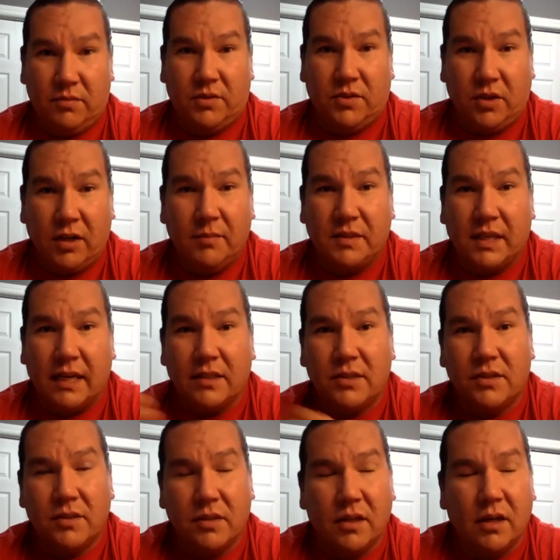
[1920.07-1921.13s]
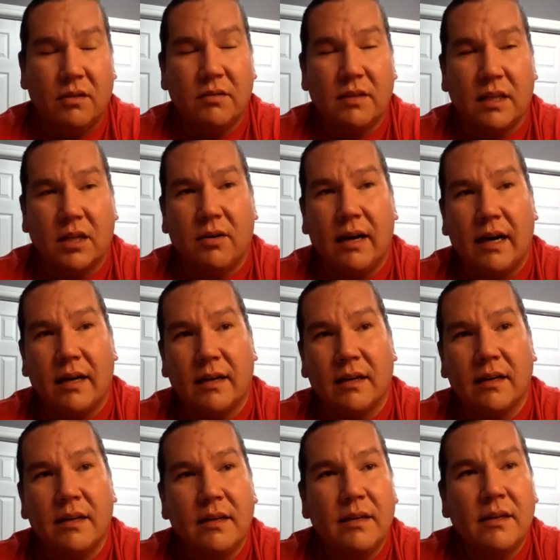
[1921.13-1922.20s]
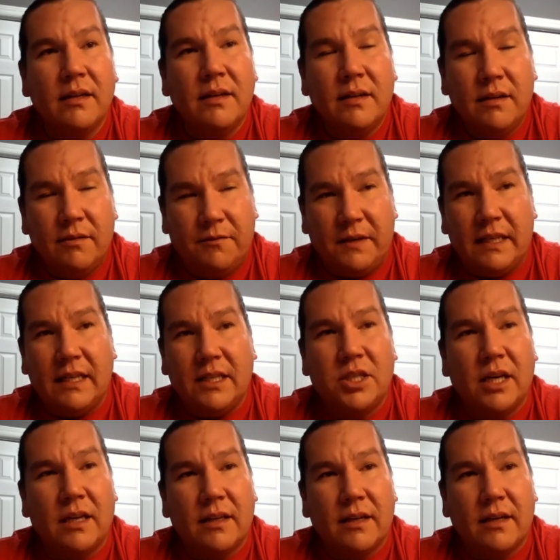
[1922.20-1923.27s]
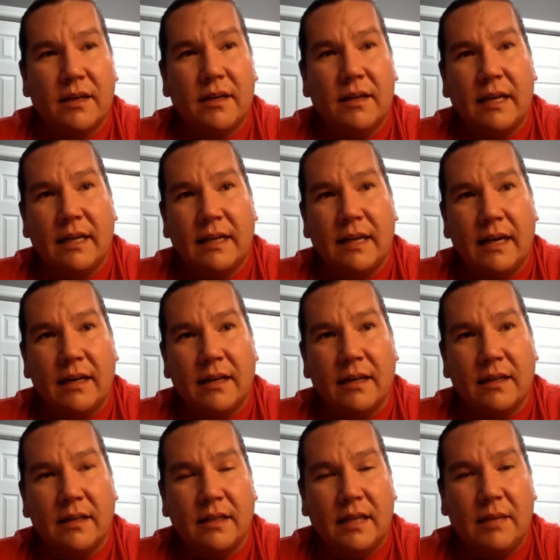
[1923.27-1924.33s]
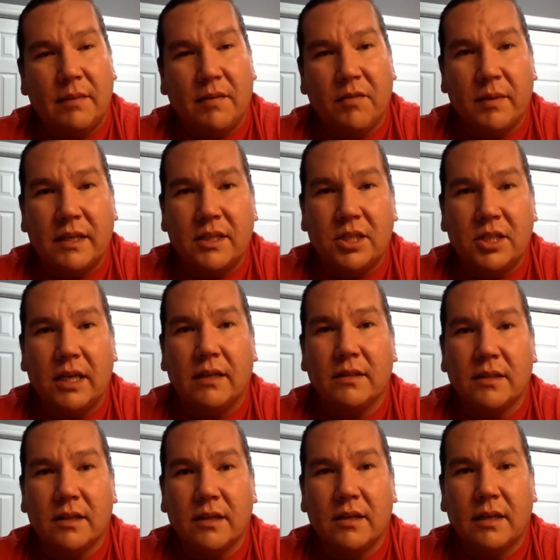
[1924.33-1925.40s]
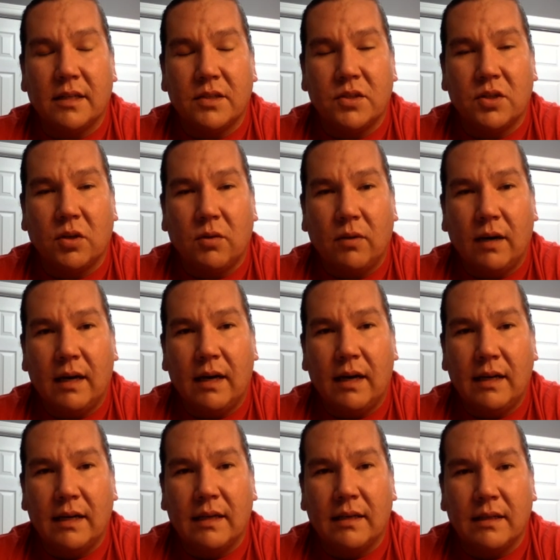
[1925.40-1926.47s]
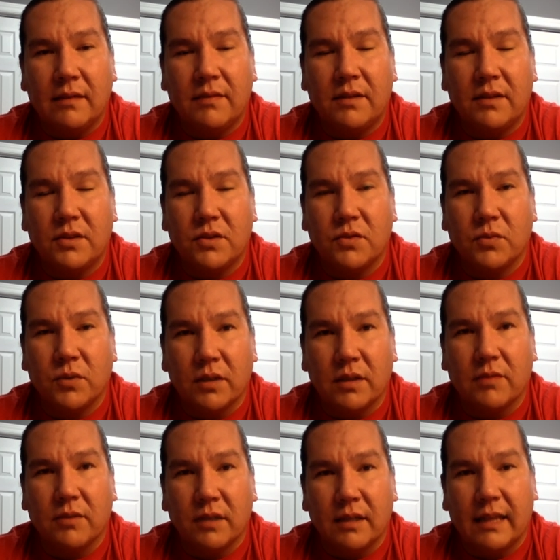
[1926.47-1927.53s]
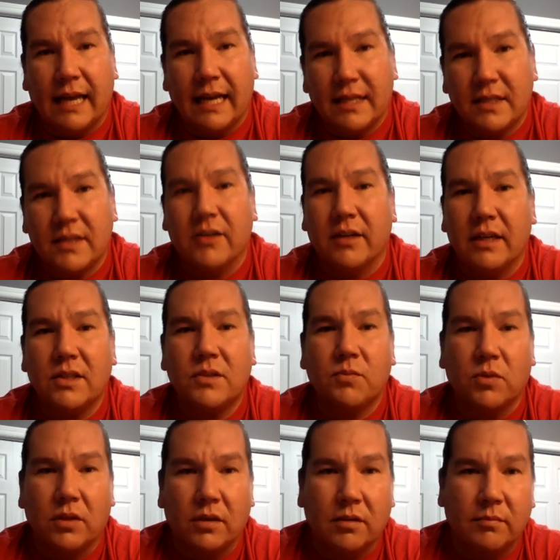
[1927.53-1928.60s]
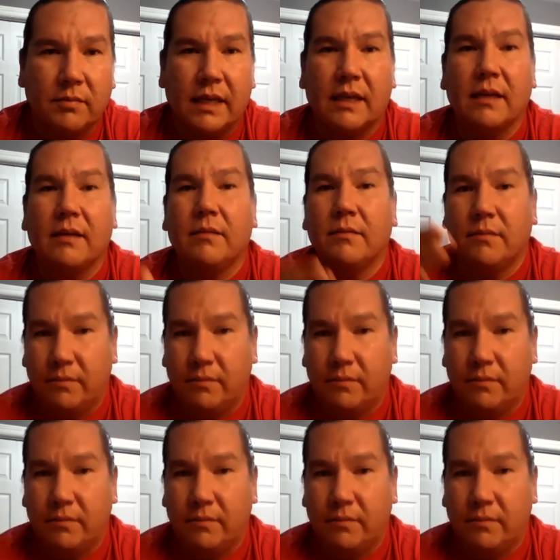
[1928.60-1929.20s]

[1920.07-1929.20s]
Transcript: circumstance. You know, they know how to feed each other and how to keep everybody sheltered and so on. And if this is really, really that serious, we'll make a